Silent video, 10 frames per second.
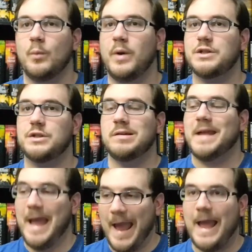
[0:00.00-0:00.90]
which
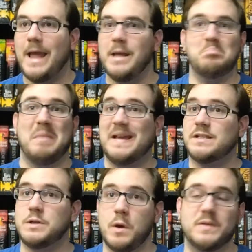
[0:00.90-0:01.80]
A,
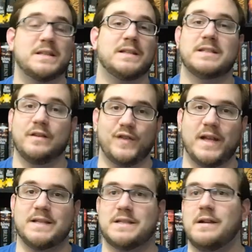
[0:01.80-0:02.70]
makes no sense in a
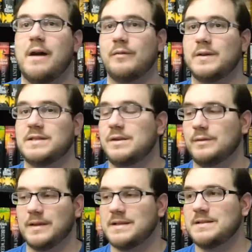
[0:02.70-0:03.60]
fantasy novel
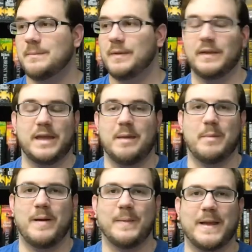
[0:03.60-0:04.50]
considering that's something that
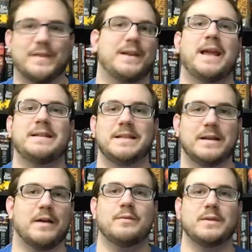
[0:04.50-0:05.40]
came out in like the
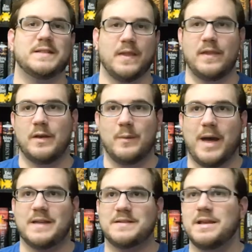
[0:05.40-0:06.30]
1900s in the
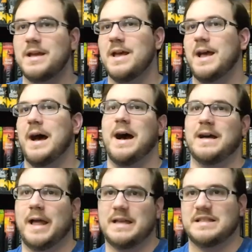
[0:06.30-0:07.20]
US
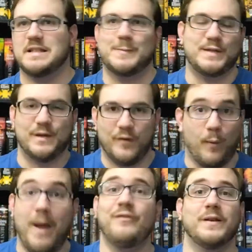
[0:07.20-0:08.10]
as a
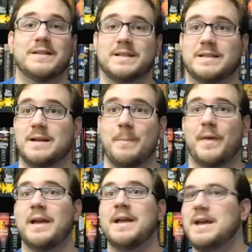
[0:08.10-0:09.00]
specific reference to
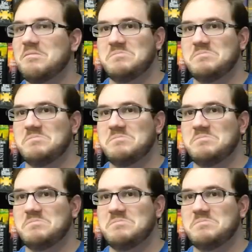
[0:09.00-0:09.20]
something.